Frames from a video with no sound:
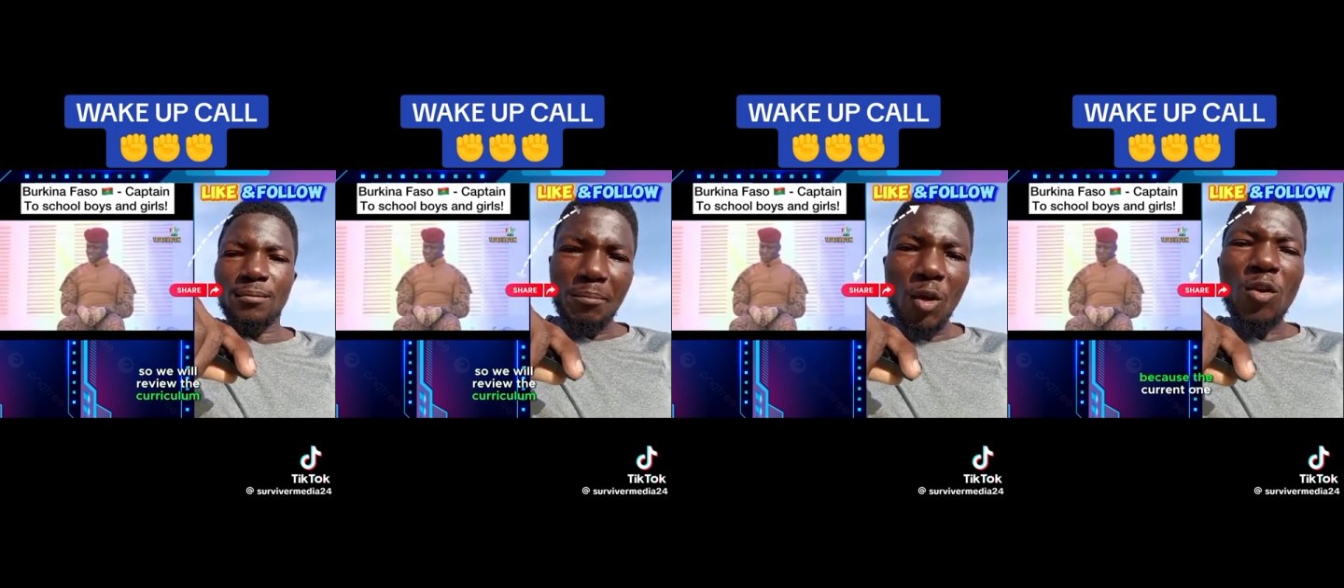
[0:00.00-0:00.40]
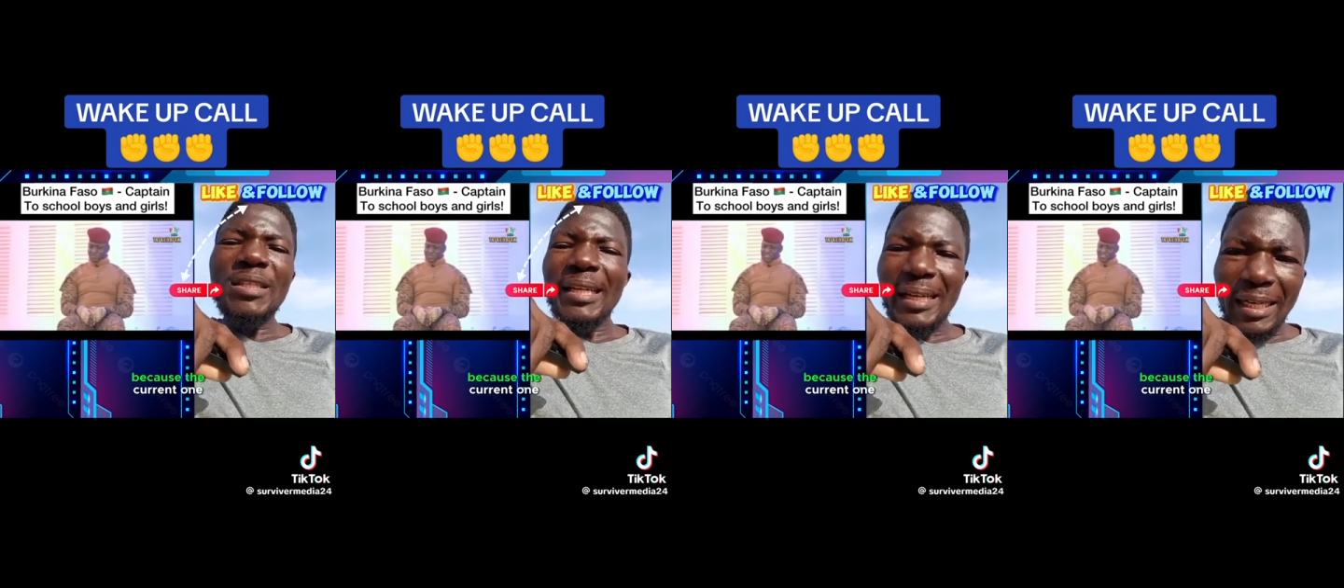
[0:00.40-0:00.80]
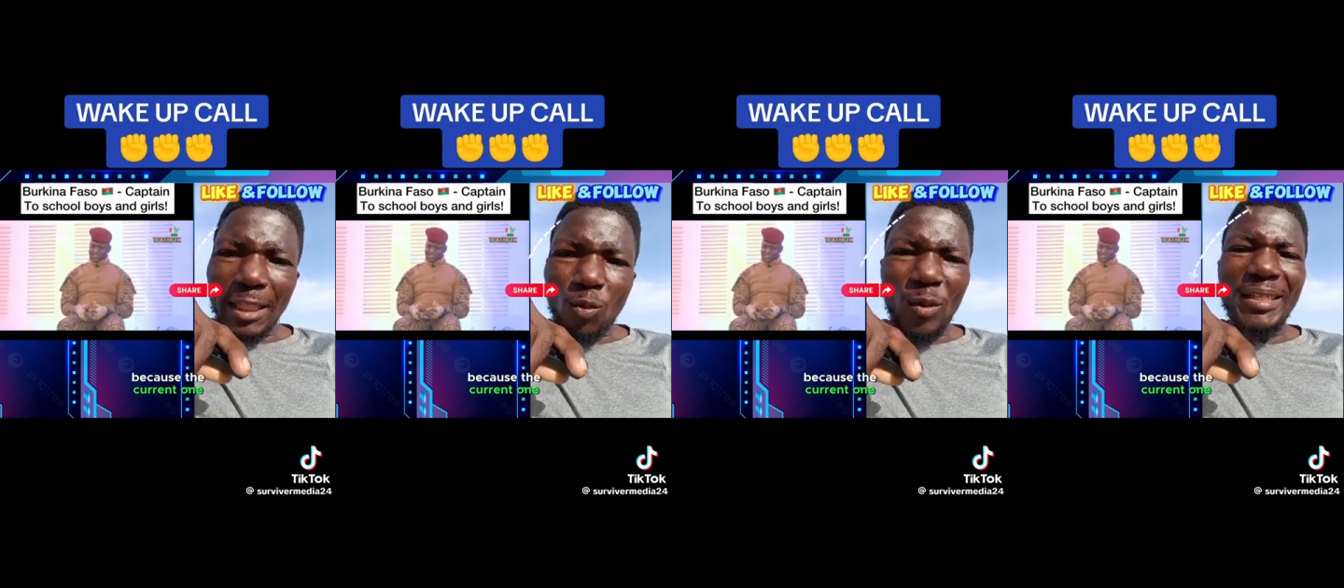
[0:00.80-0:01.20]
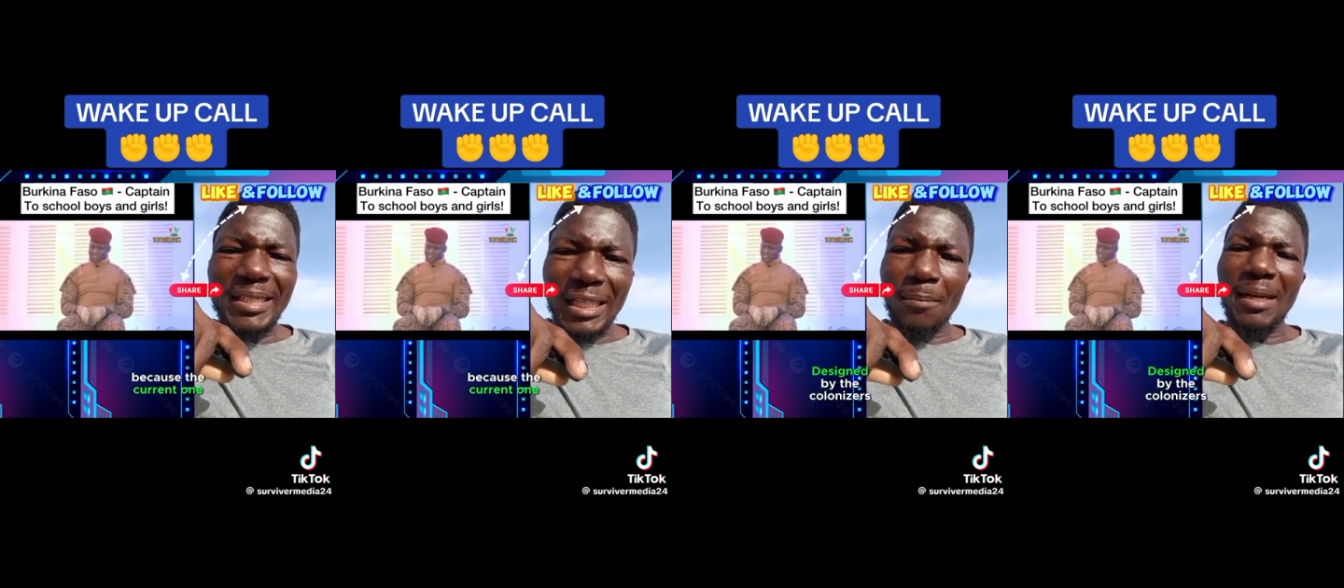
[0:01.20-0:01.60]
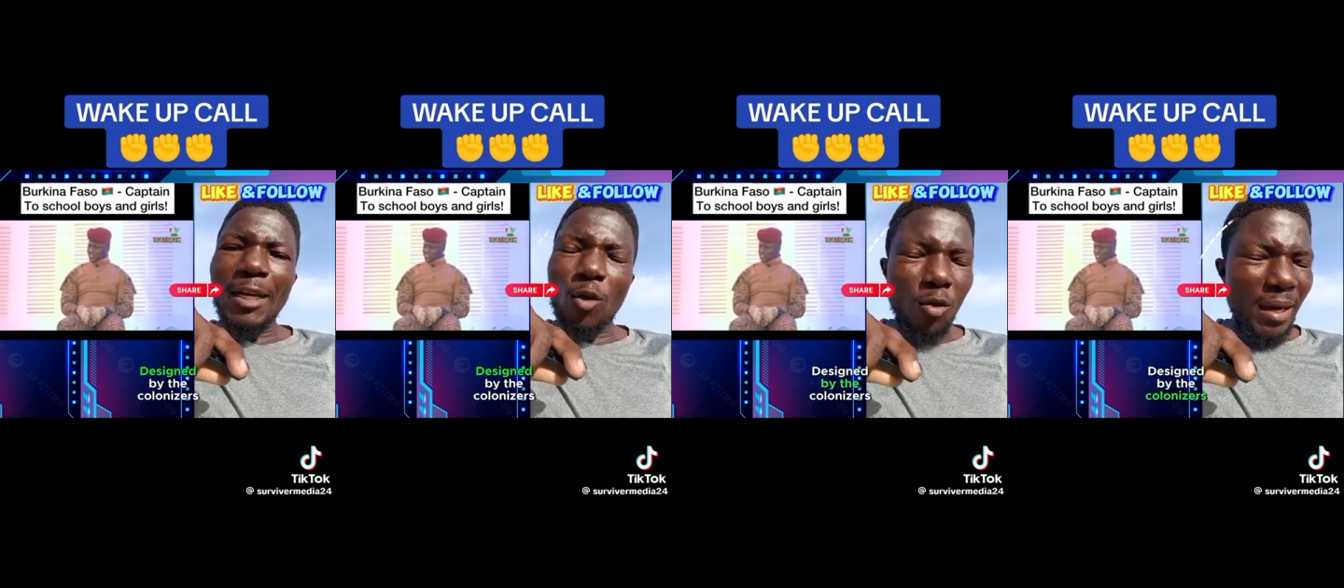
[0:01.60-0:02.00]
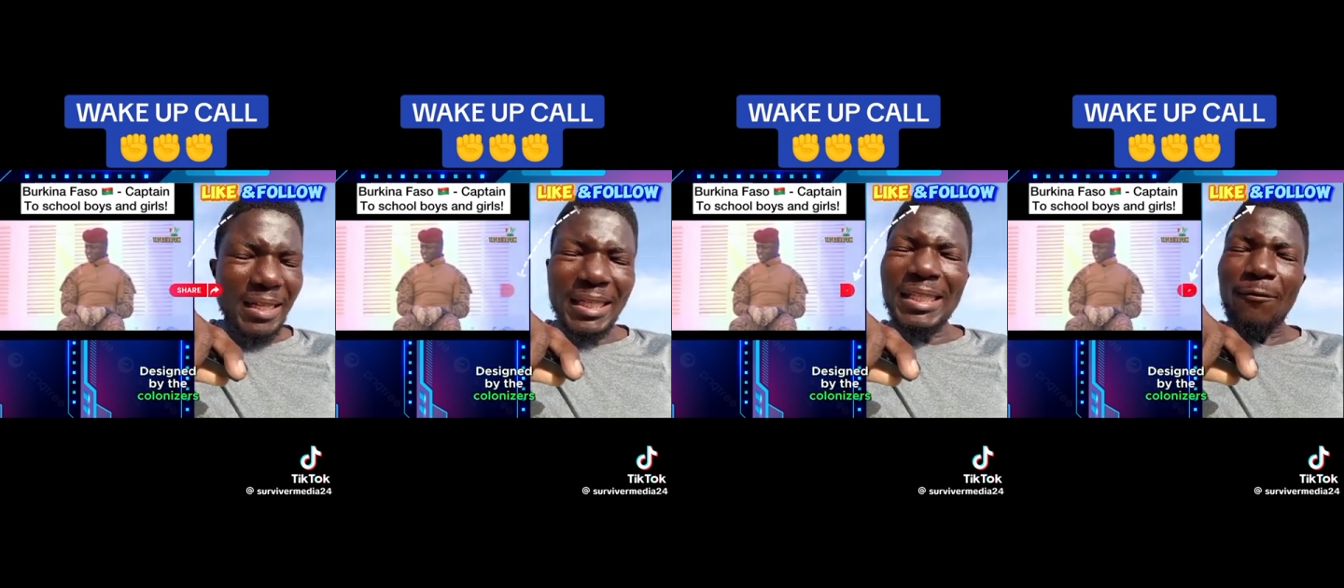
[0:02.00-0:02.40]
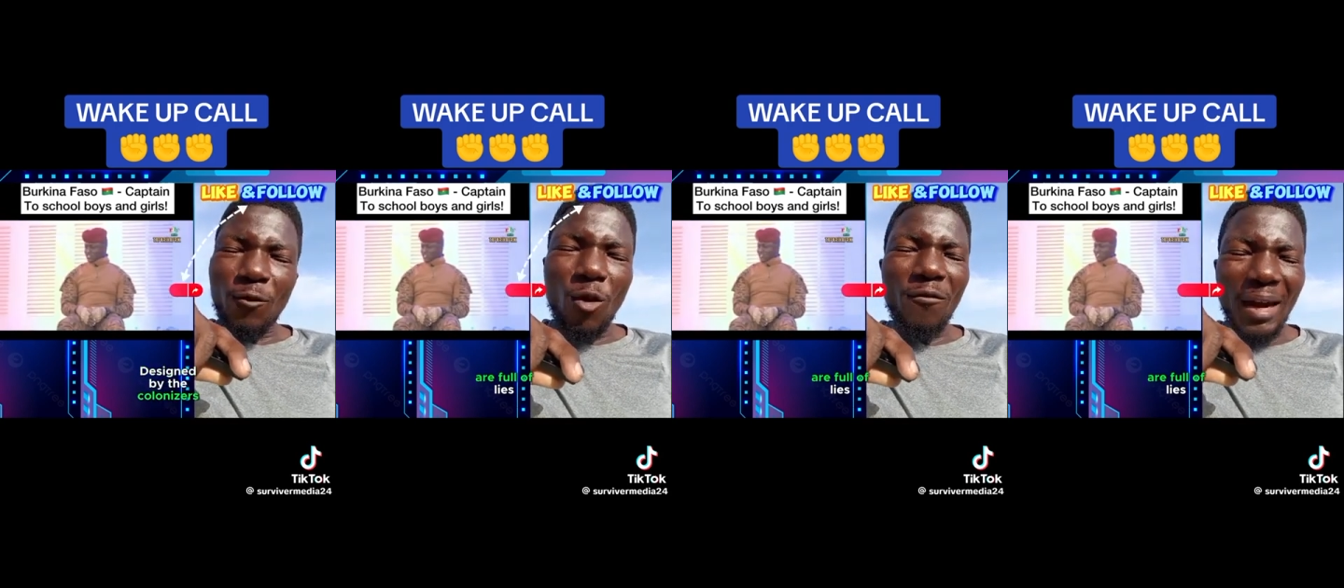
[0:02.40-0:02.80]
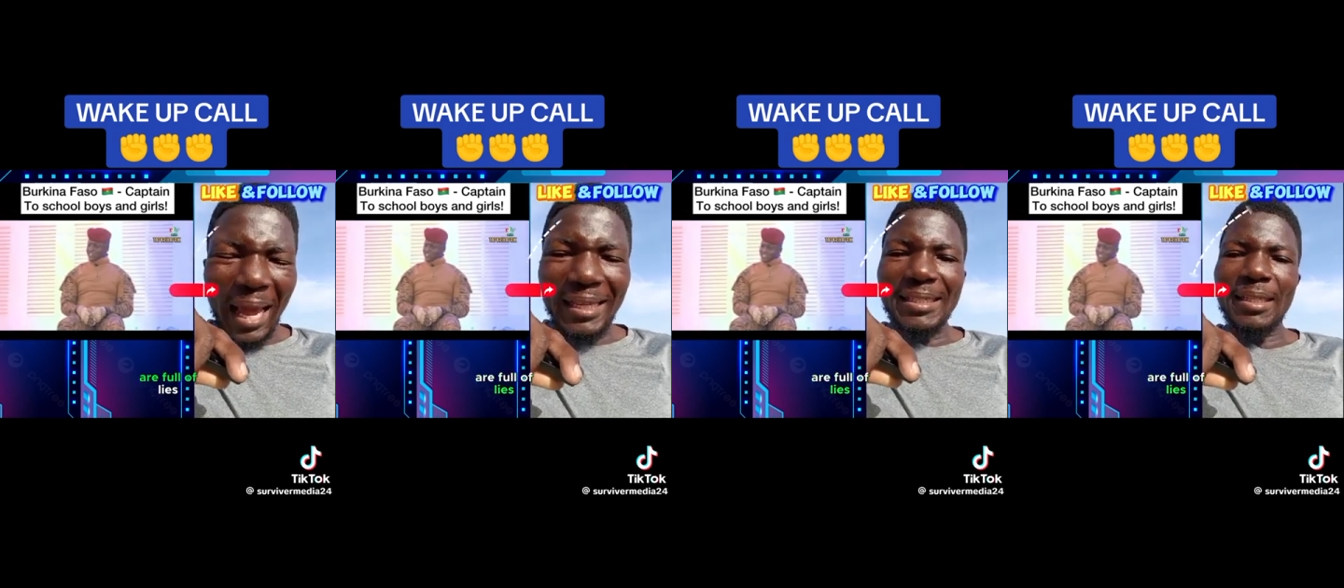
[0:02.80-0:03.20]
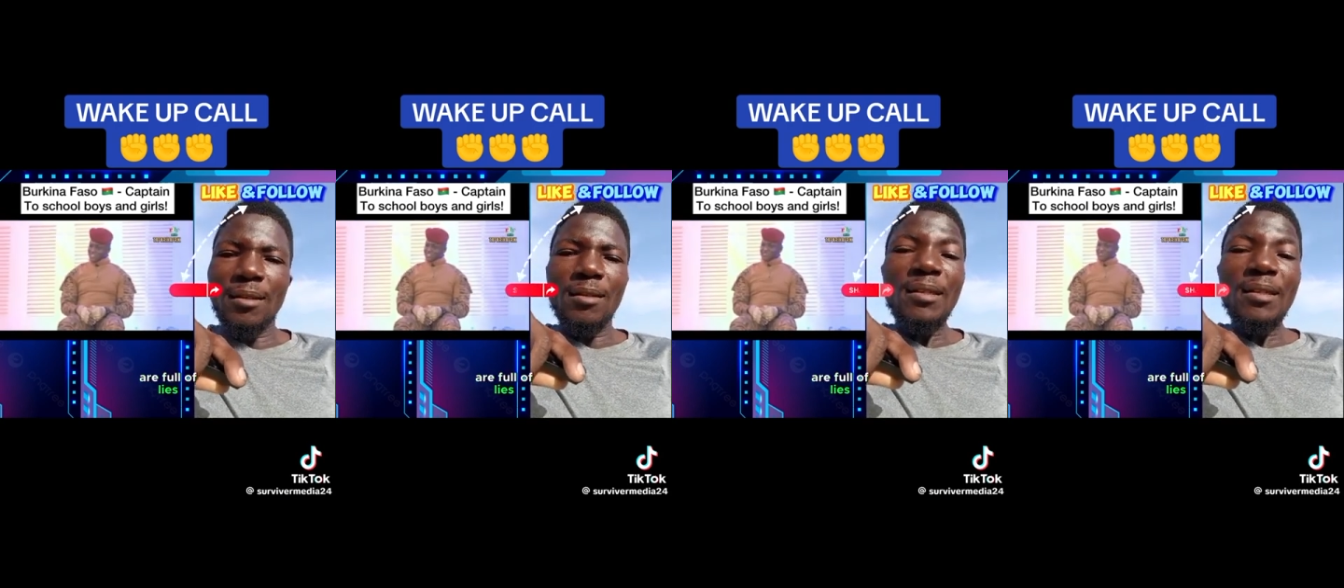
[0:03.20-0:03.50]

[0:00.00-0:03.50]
Because the current one designed by the colonizers are full of lies.